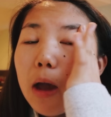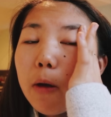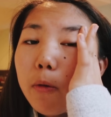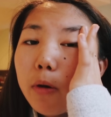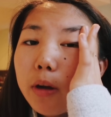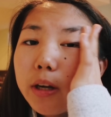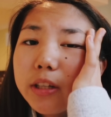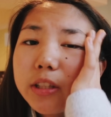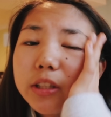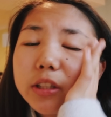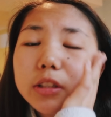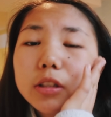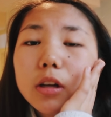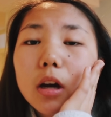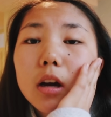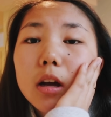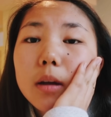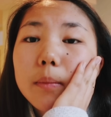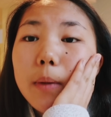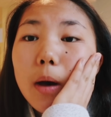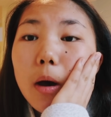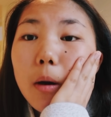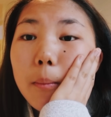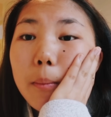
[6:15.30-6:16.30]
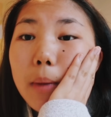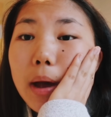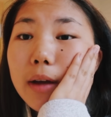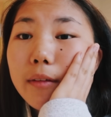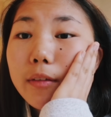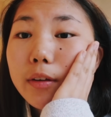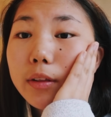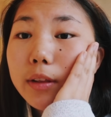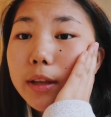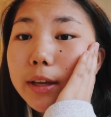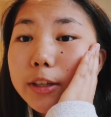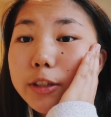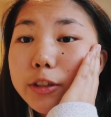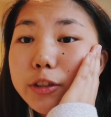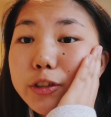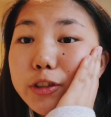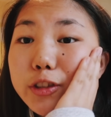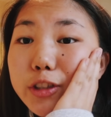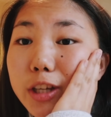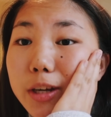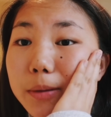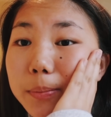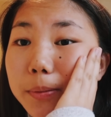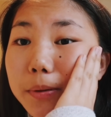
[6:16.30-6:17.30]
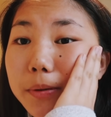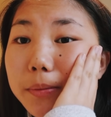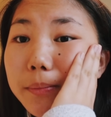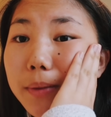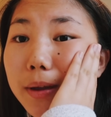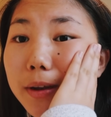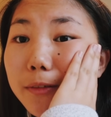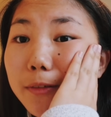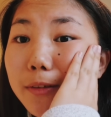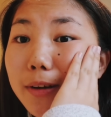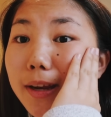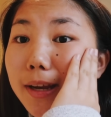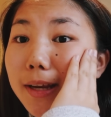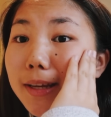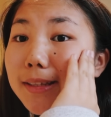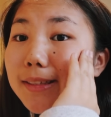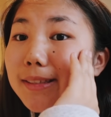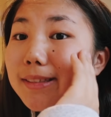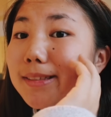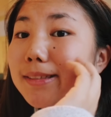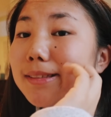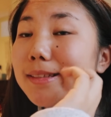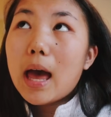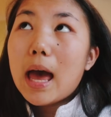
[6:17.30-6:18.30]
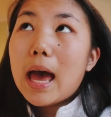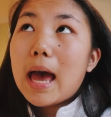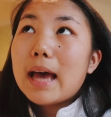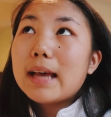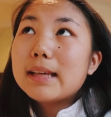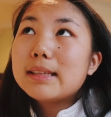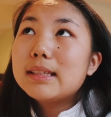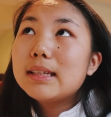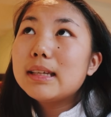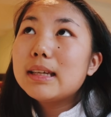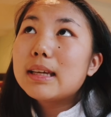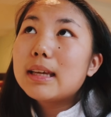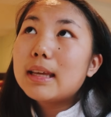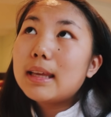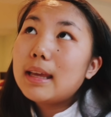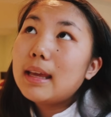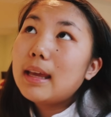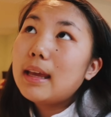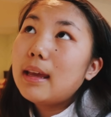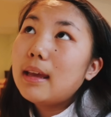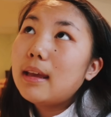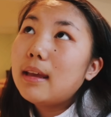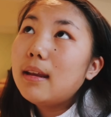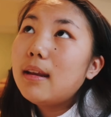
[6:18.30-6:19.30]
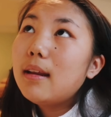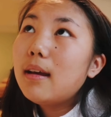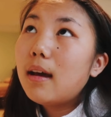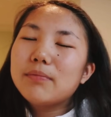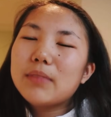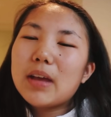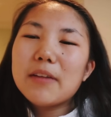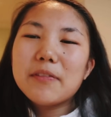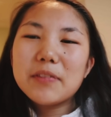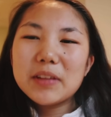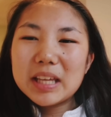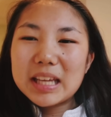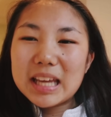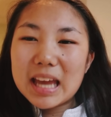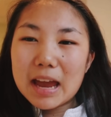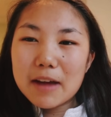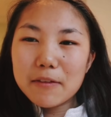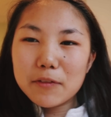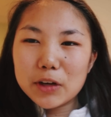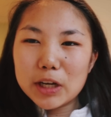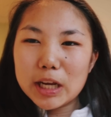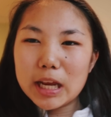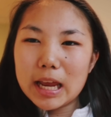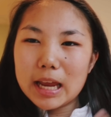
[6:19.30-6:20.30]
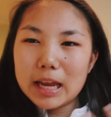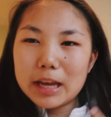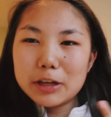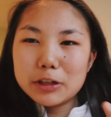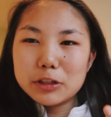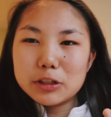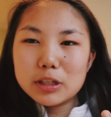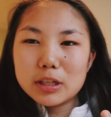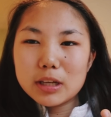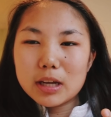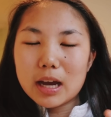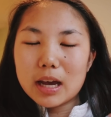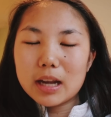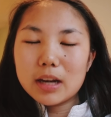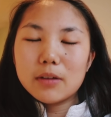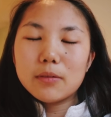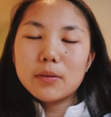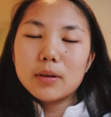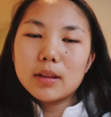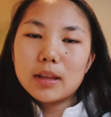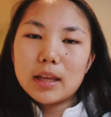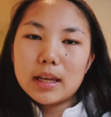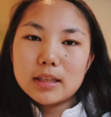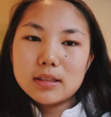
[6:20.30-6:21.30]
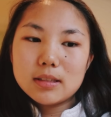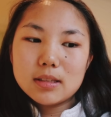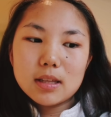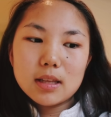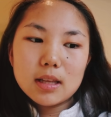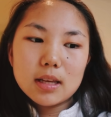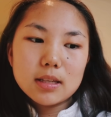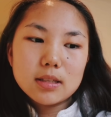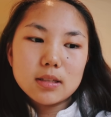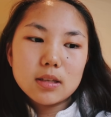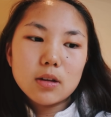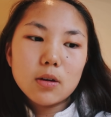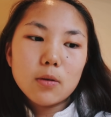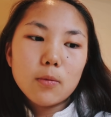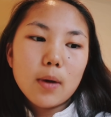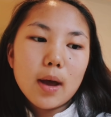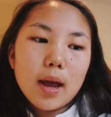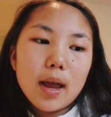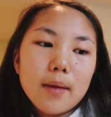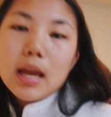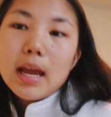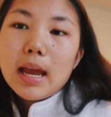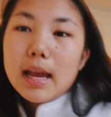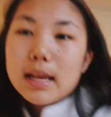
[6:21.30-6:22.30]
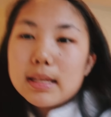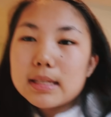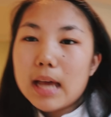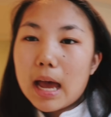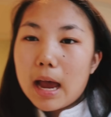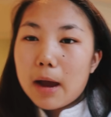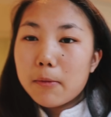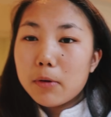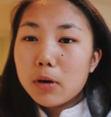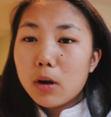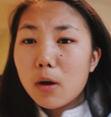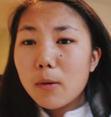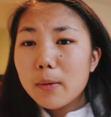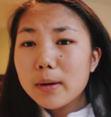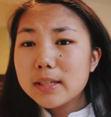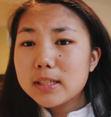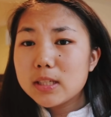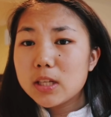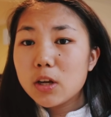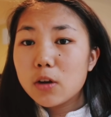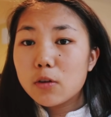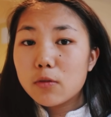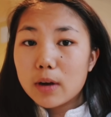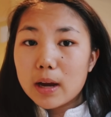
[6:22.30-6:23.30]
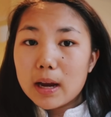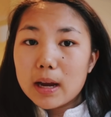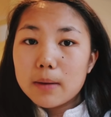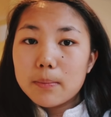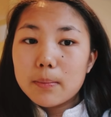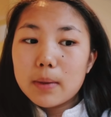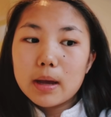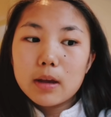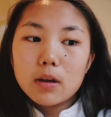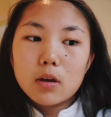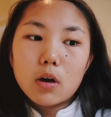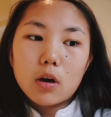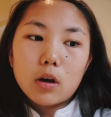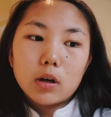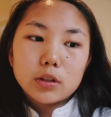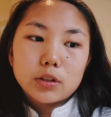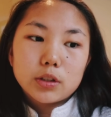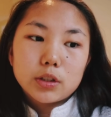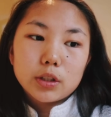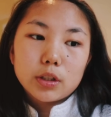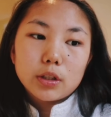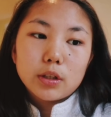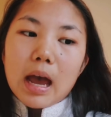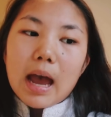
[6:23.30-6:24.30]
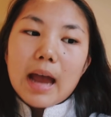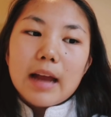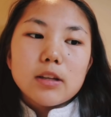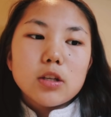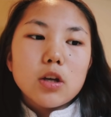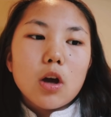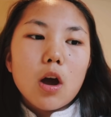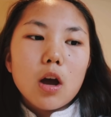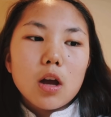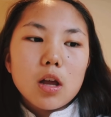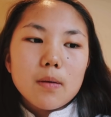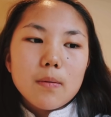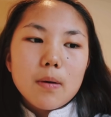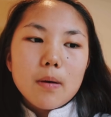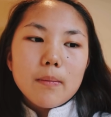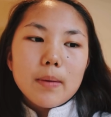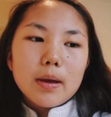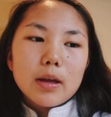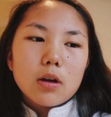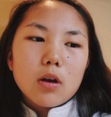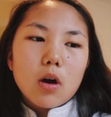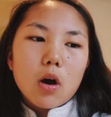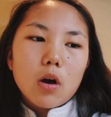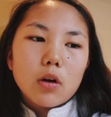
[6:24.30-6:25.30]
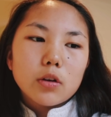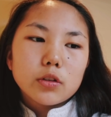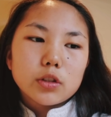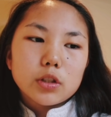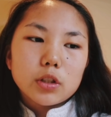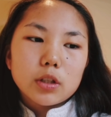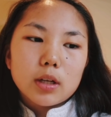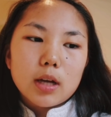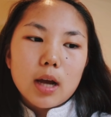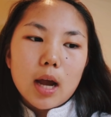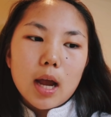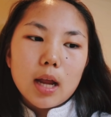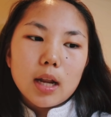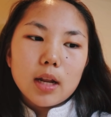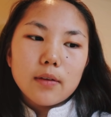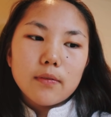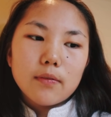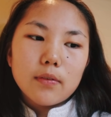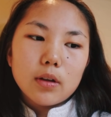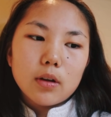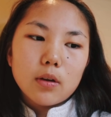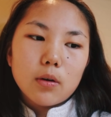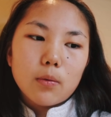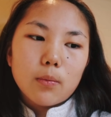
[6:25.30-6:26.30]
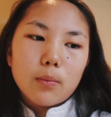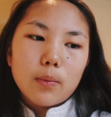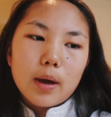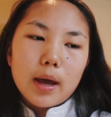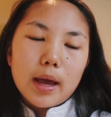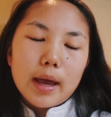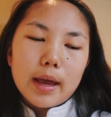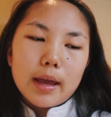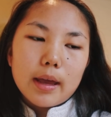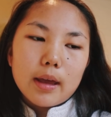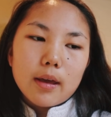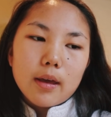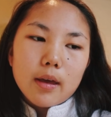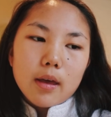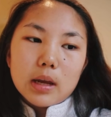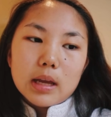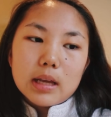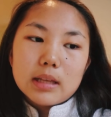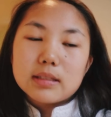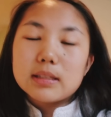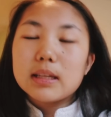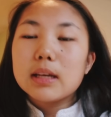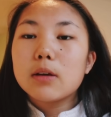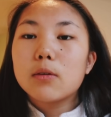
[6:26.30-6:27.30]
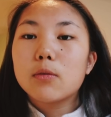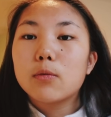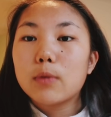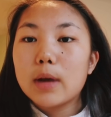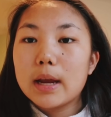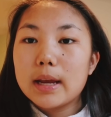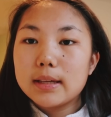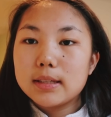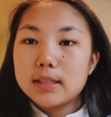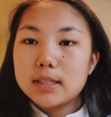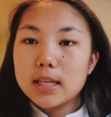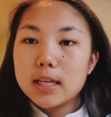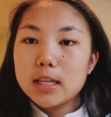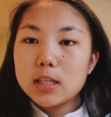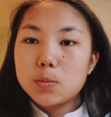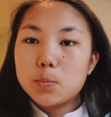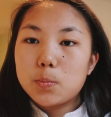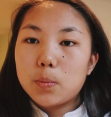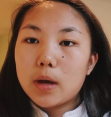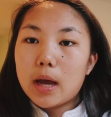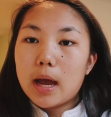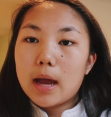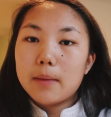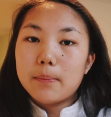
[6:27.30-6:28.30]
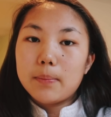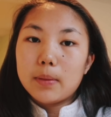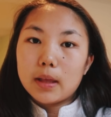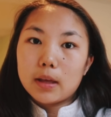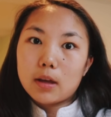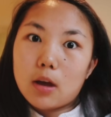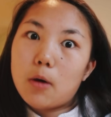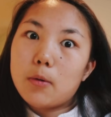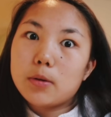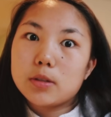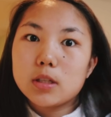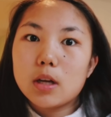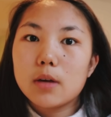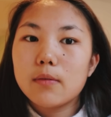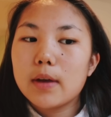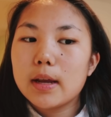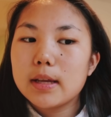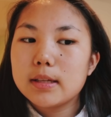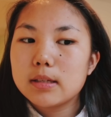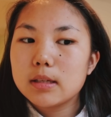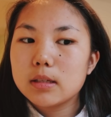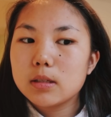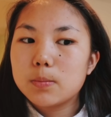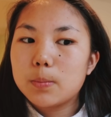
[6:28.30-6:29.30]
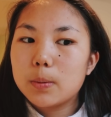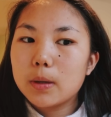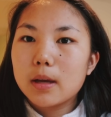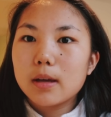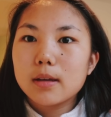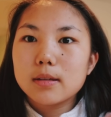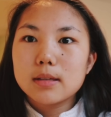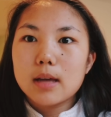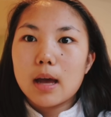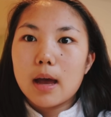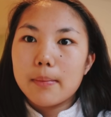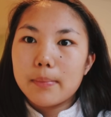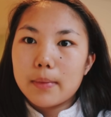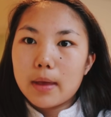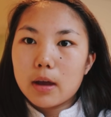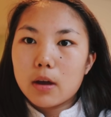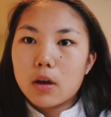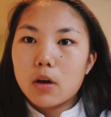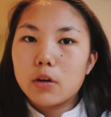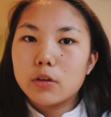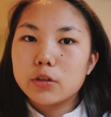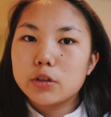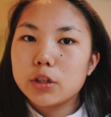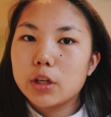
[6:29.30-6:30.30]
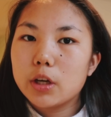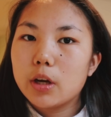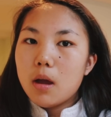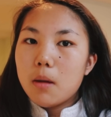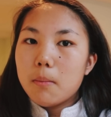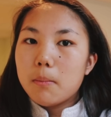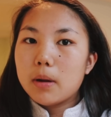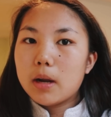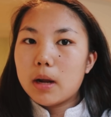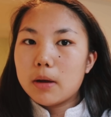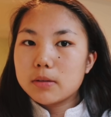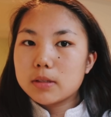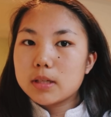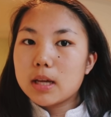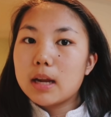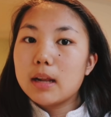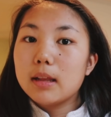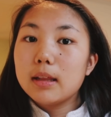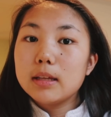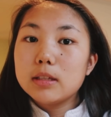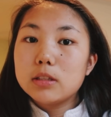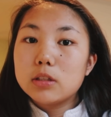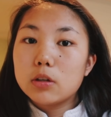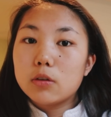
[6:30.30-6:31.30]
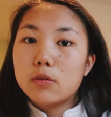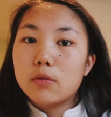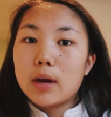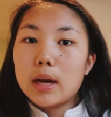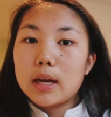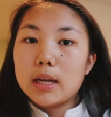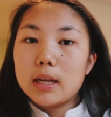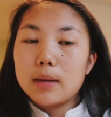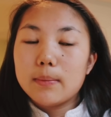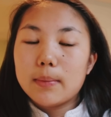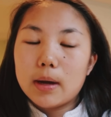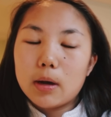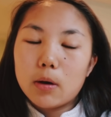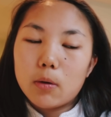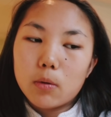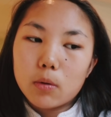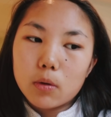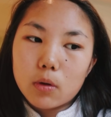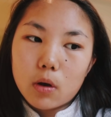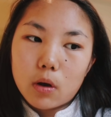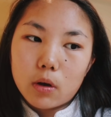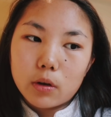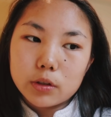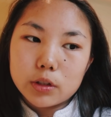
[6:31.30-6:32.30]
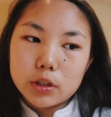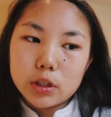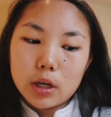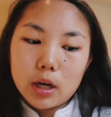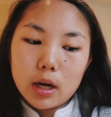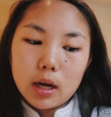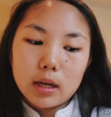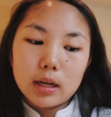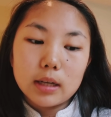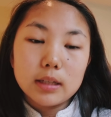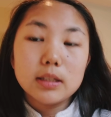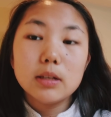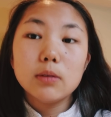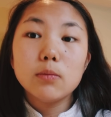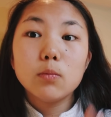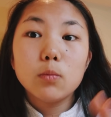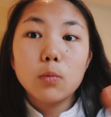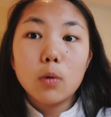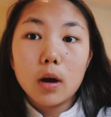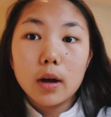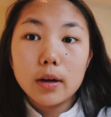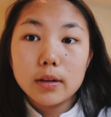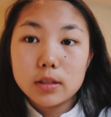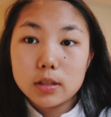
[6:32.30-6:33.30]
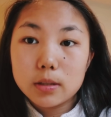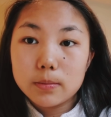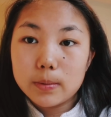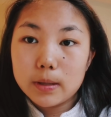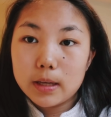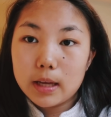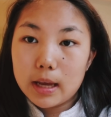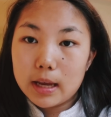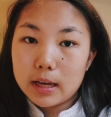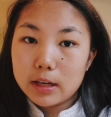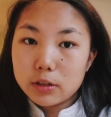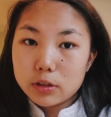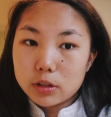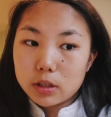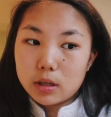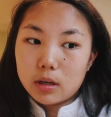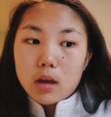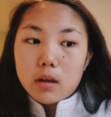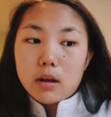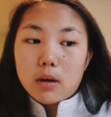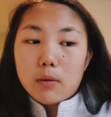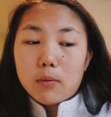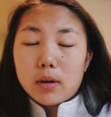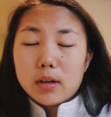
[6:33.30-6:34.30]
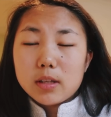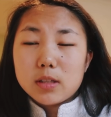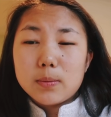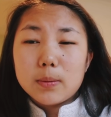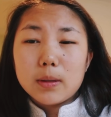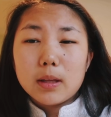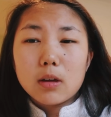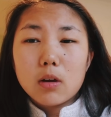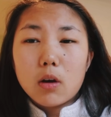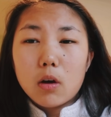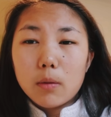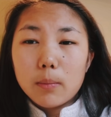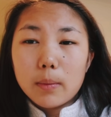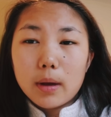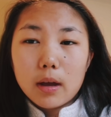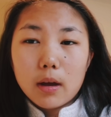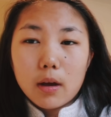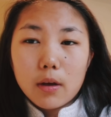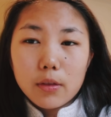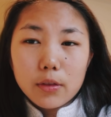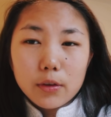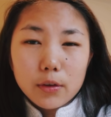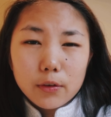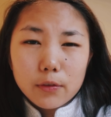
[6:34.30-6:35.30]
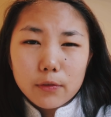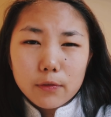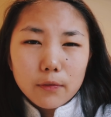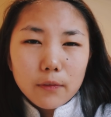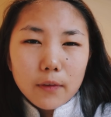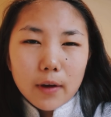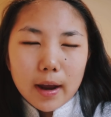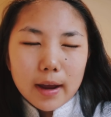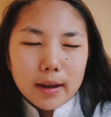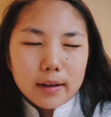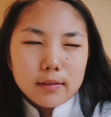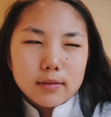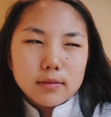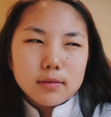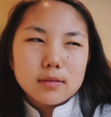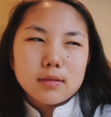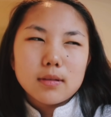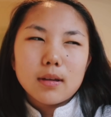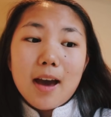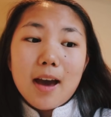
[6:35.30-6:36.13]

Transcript: I wanted to talk about my relationship with my race. As a kid, I feel like every Asian kind of relates to this in a way, is I would always degrade my culture. I talk about my culture kind of in a way, it's like racist, but I'd be like, oh, it's not racist because I'm that culture. But I was kind of like degrading my own culture, and I didn't want to be Asian. And I wanted to be like all my other friends.